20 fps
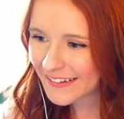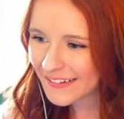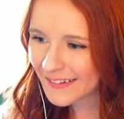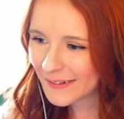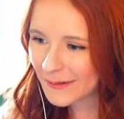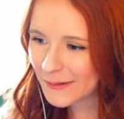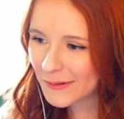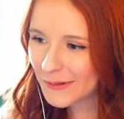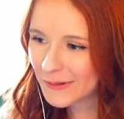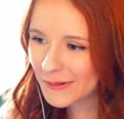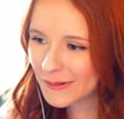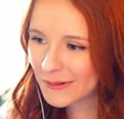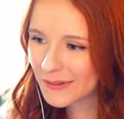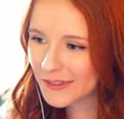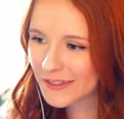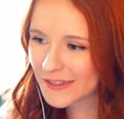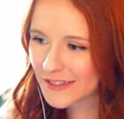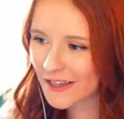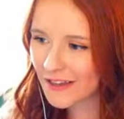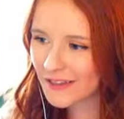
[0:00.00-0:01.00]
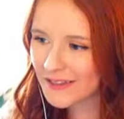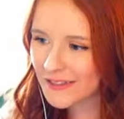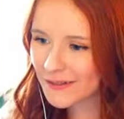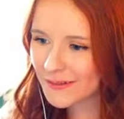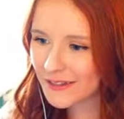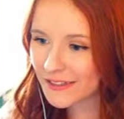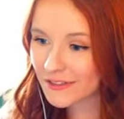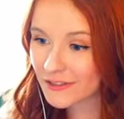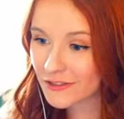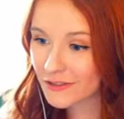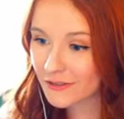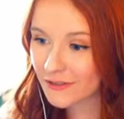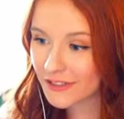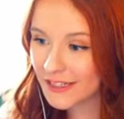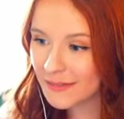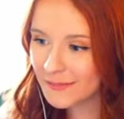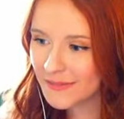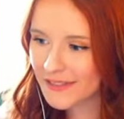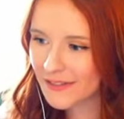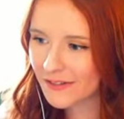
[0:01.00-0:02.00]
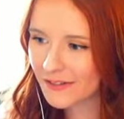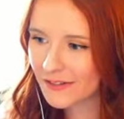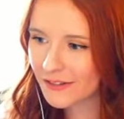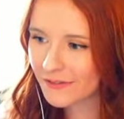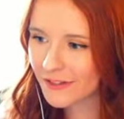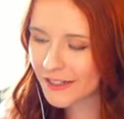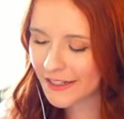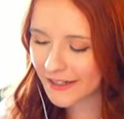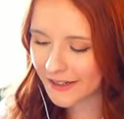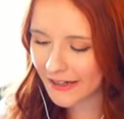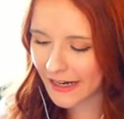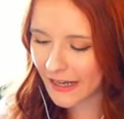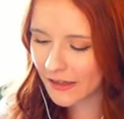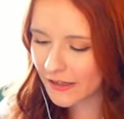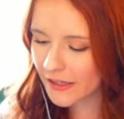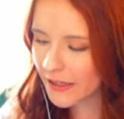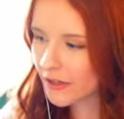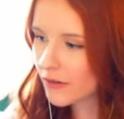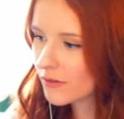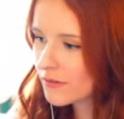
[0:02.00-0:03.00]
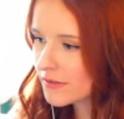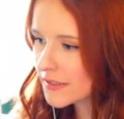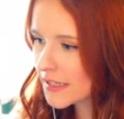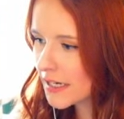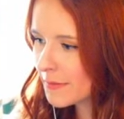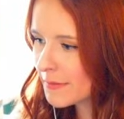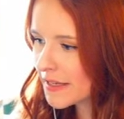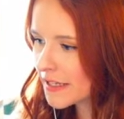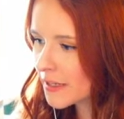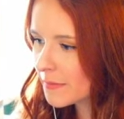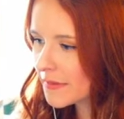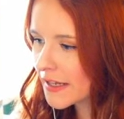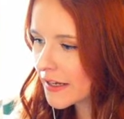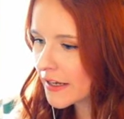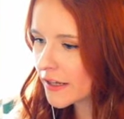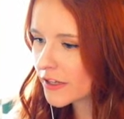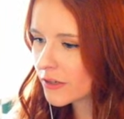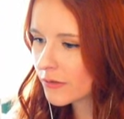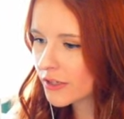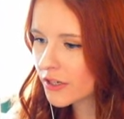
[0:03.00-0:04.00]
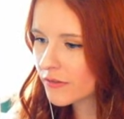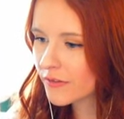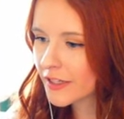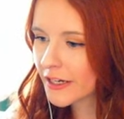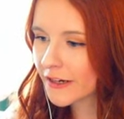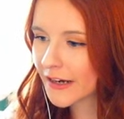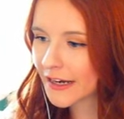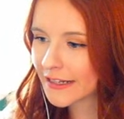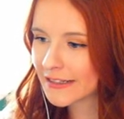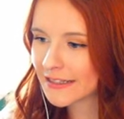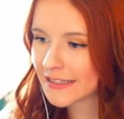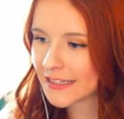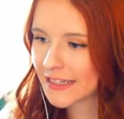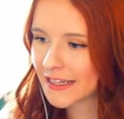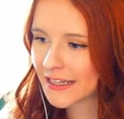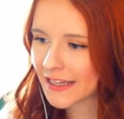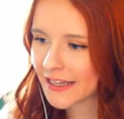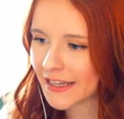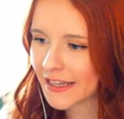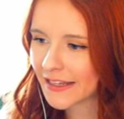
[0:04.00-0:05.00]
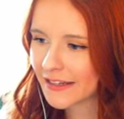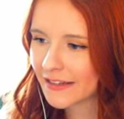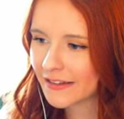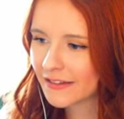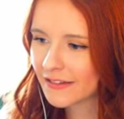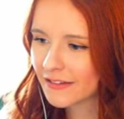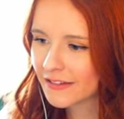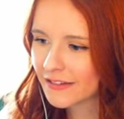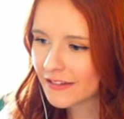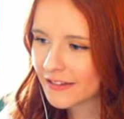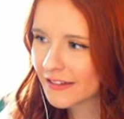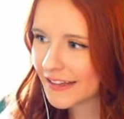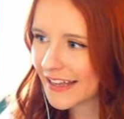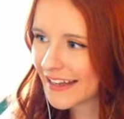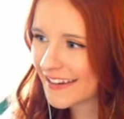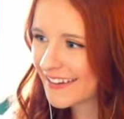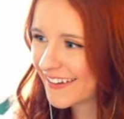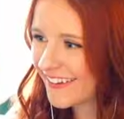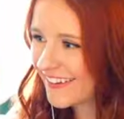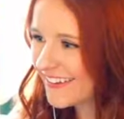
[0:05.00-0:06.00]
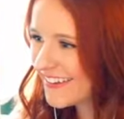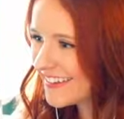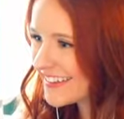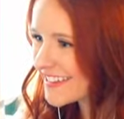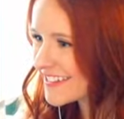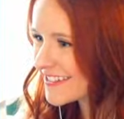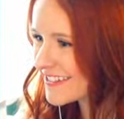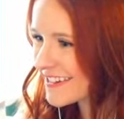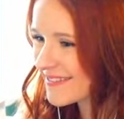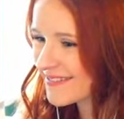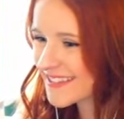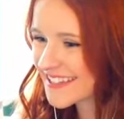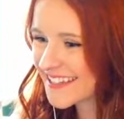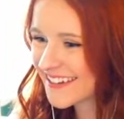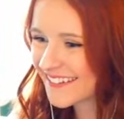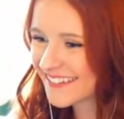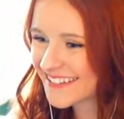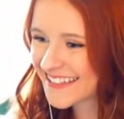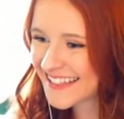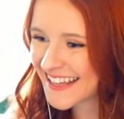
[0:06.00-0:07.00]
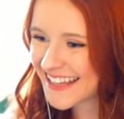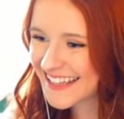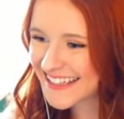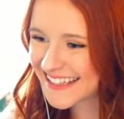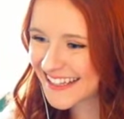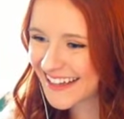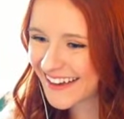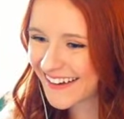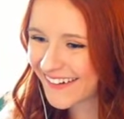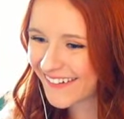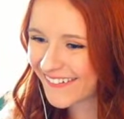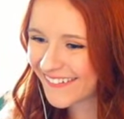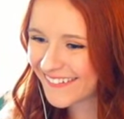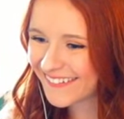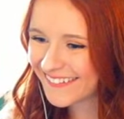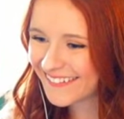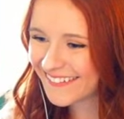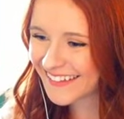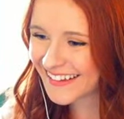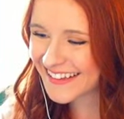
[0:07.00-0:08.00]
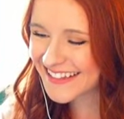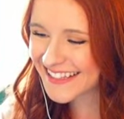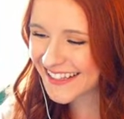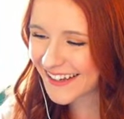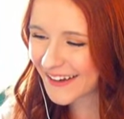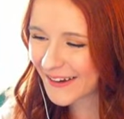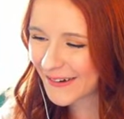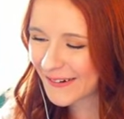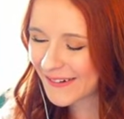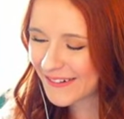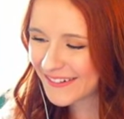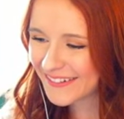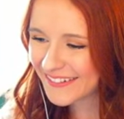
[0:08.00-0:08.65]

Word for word: Ooh, there's also a dreamstone over here. Hello. Did I pick up that other one over there? I did. Getting all the dream stones. Let's go. Let's go.